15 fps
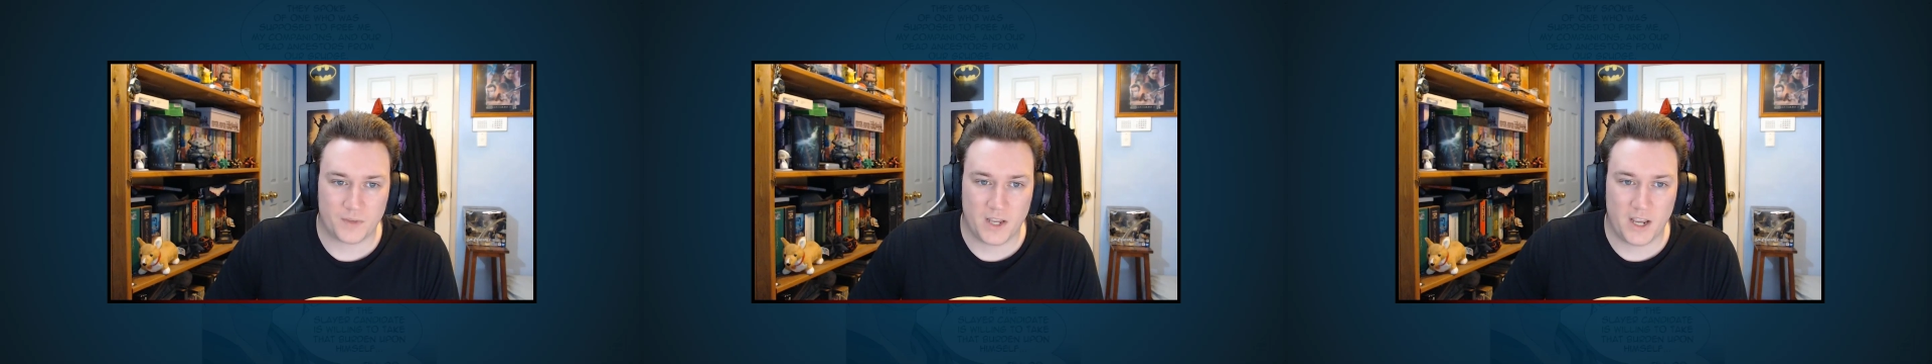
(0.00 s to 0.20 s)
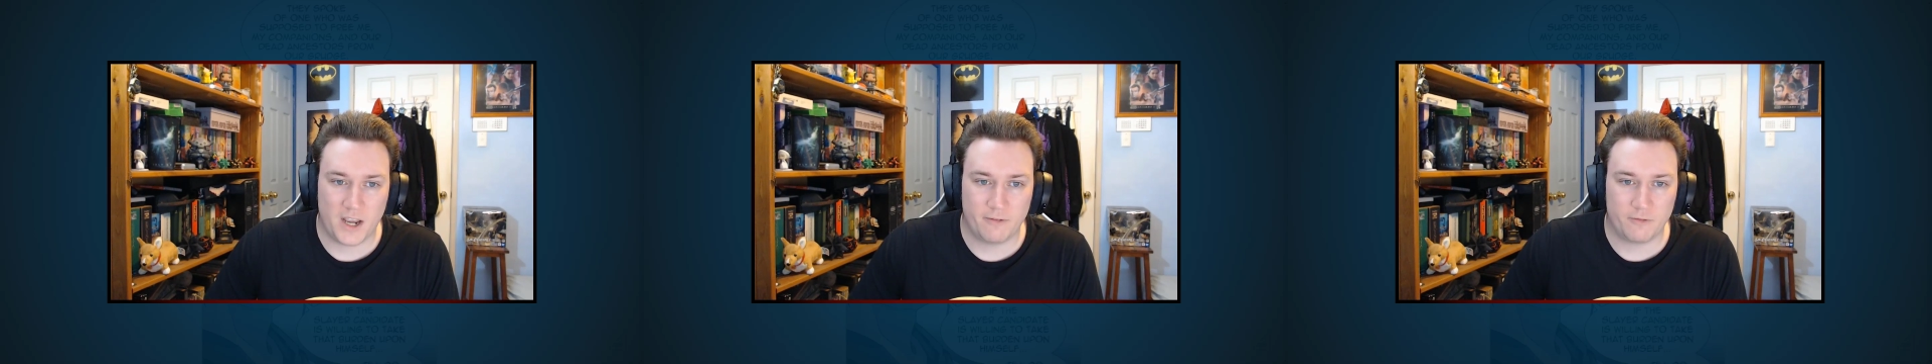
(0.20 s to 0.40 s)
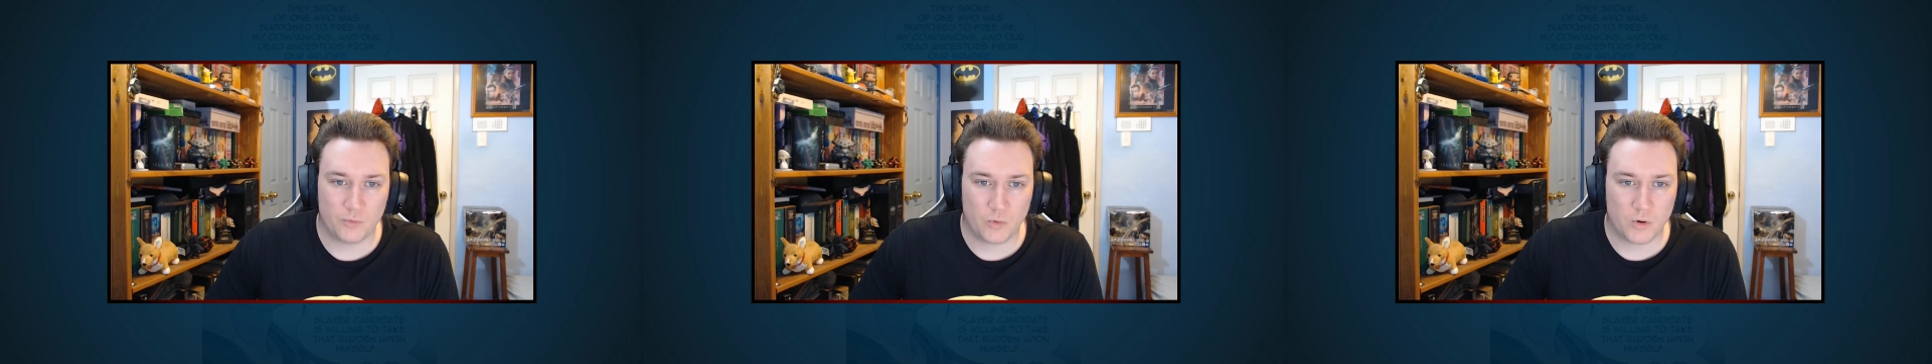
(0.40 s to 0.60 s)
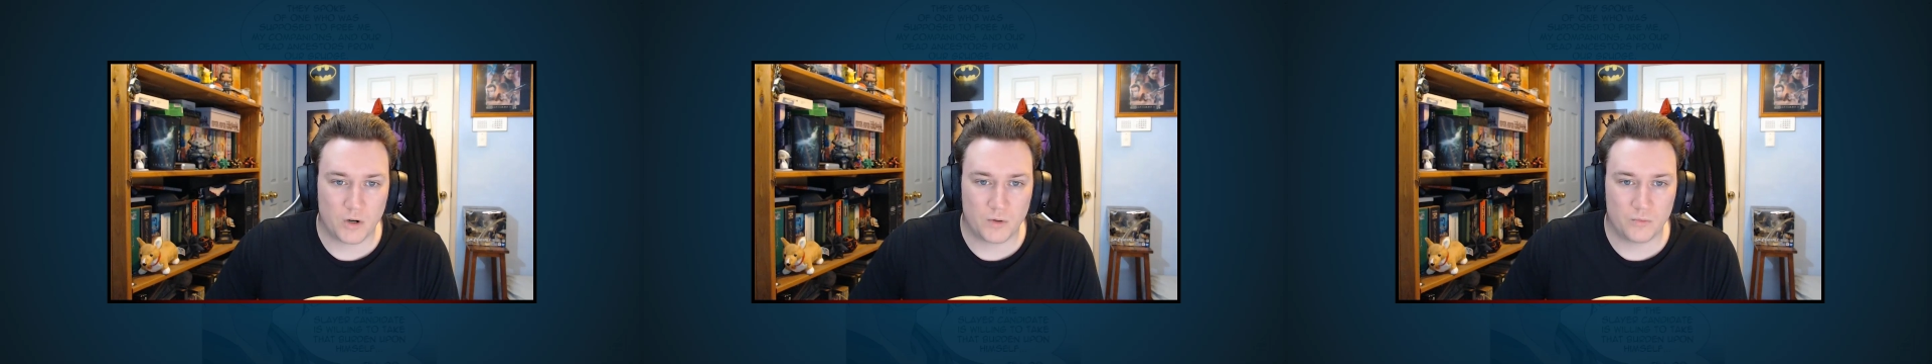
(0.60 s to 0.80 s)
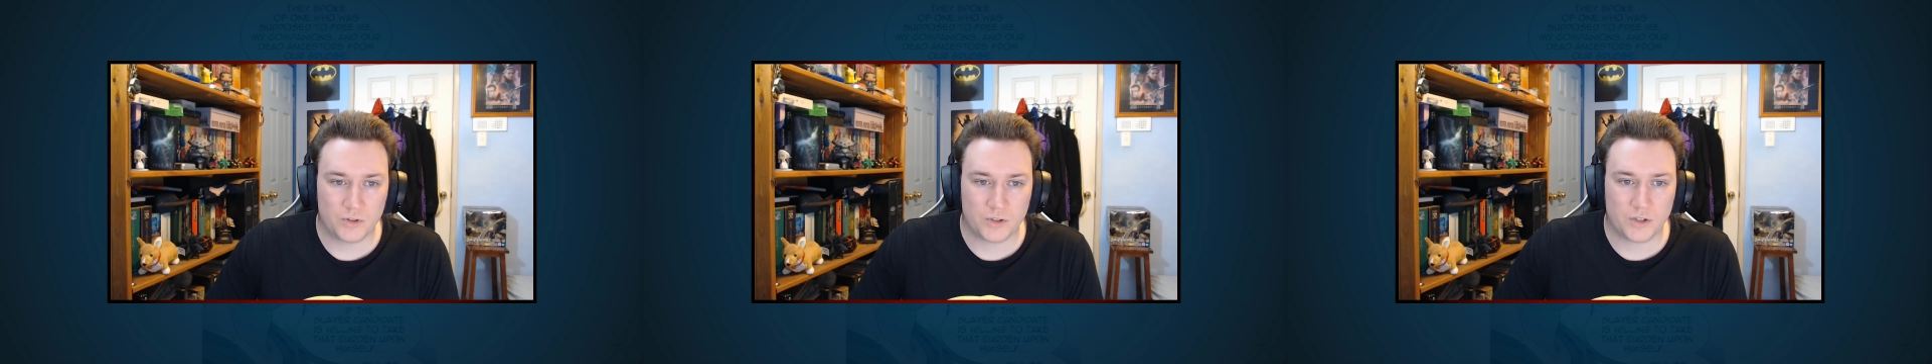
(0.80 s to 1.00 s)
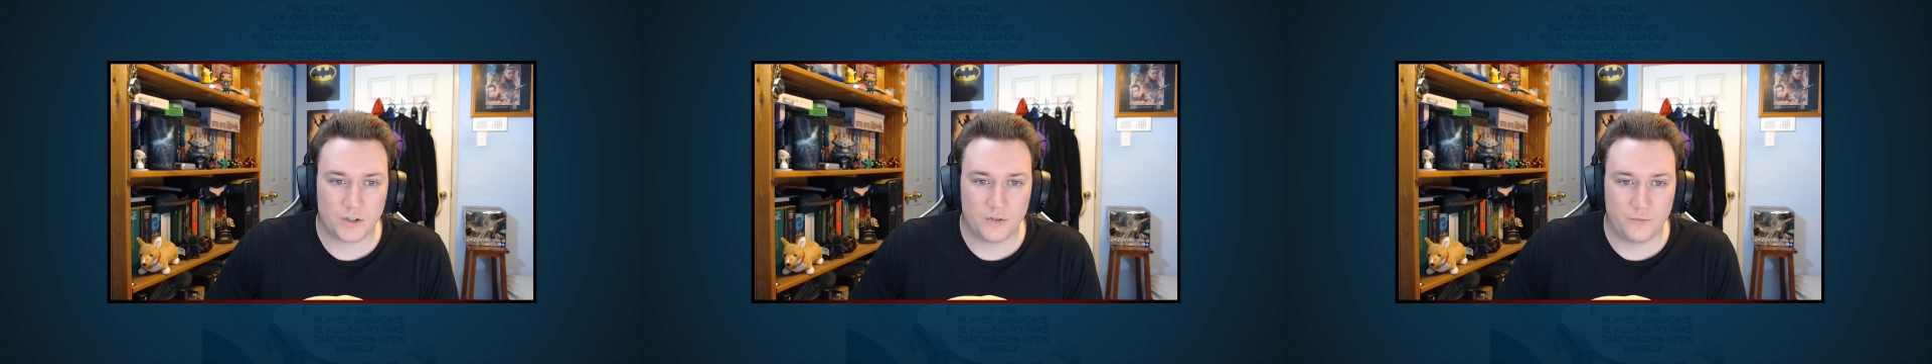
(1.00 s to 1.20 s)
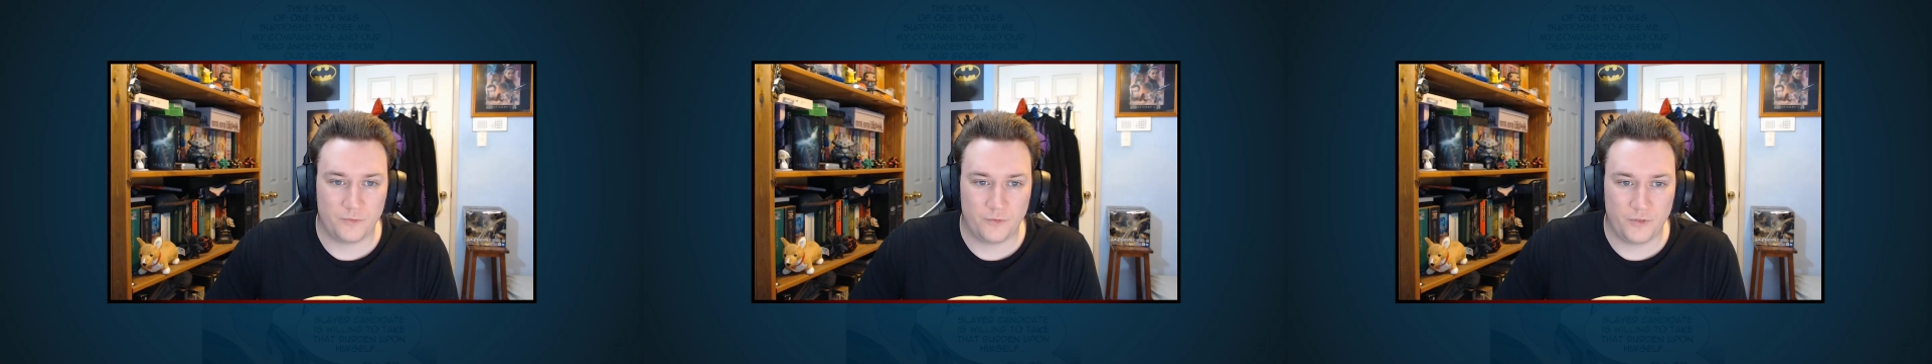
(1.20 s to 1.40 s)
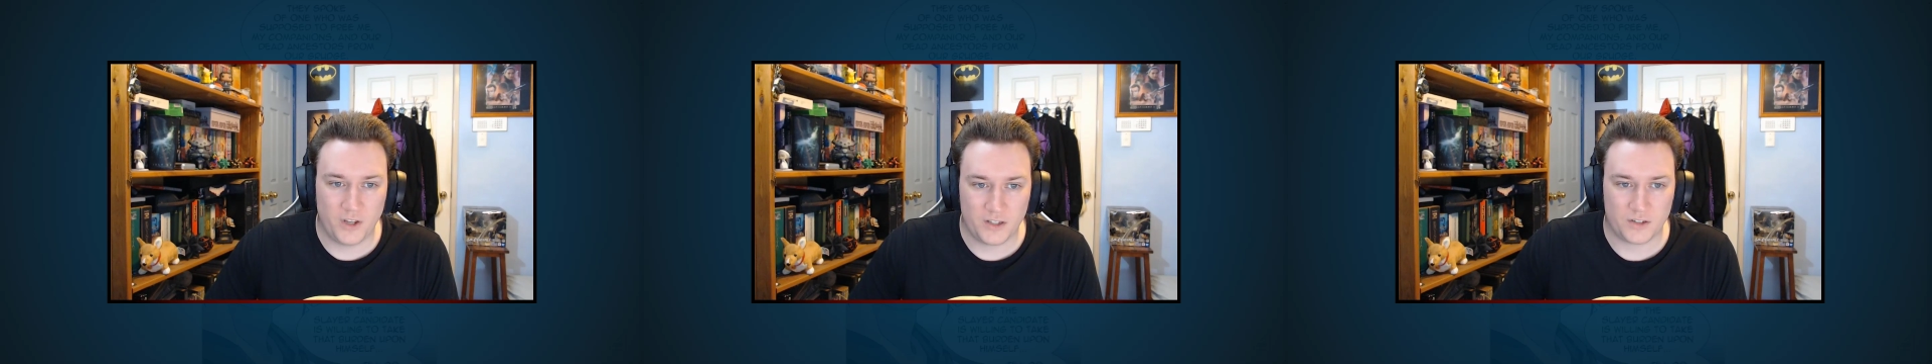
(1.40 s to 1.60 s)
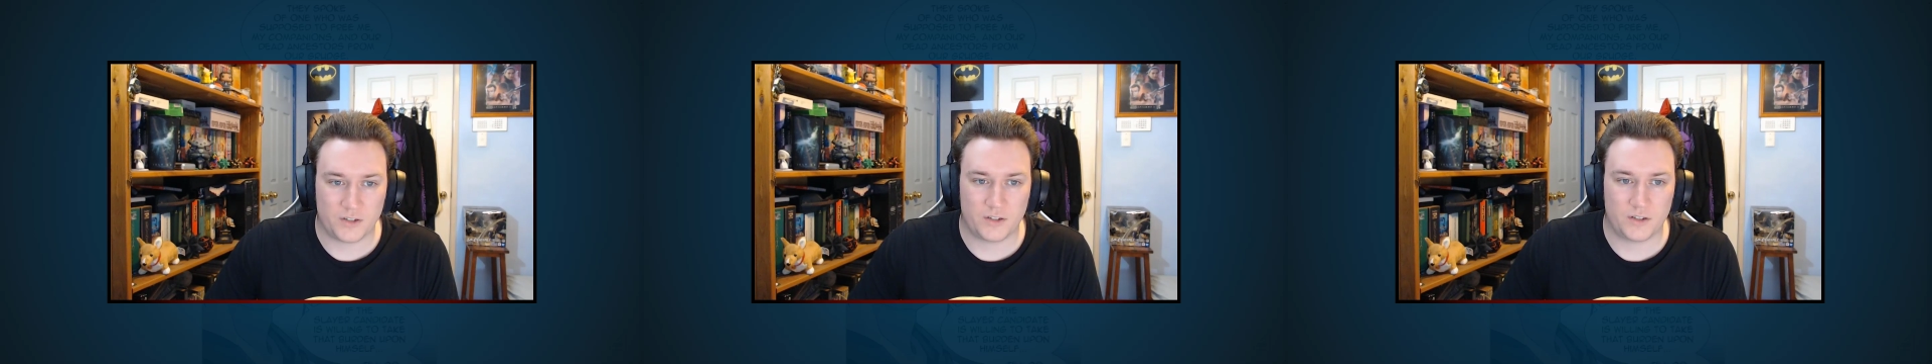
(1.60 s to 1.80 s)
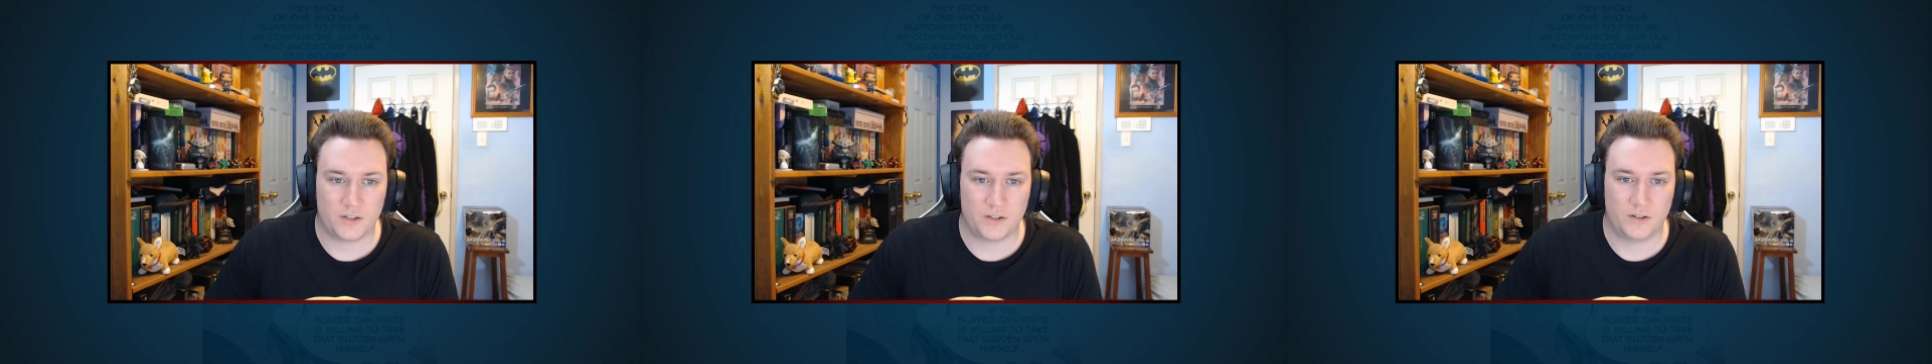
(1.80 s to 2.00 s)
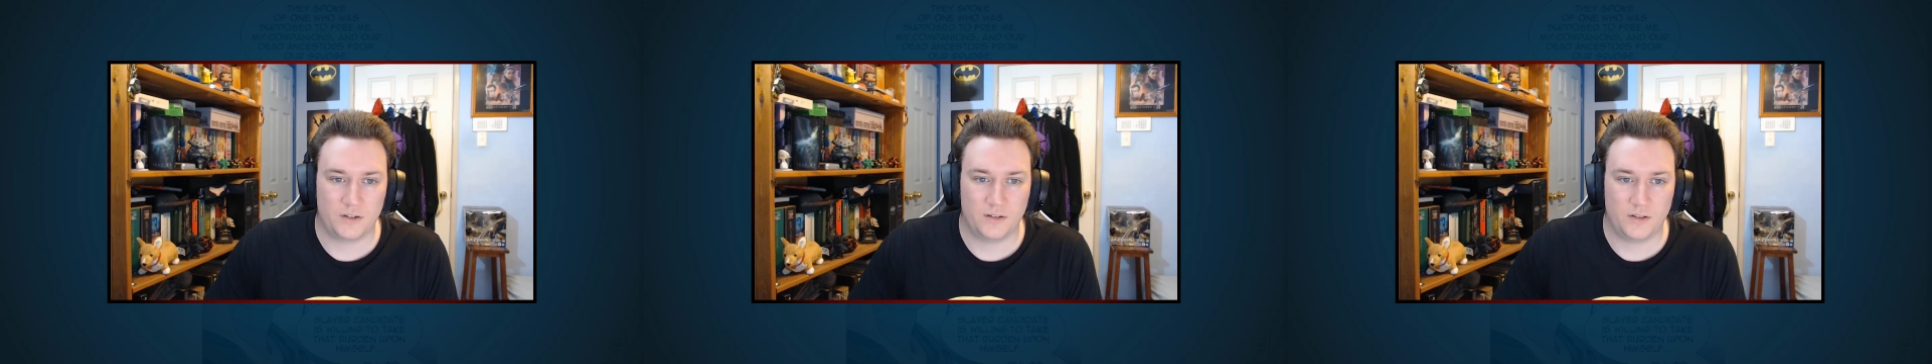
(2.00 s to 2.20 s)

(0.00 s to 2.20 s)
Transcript: Everyone was convinced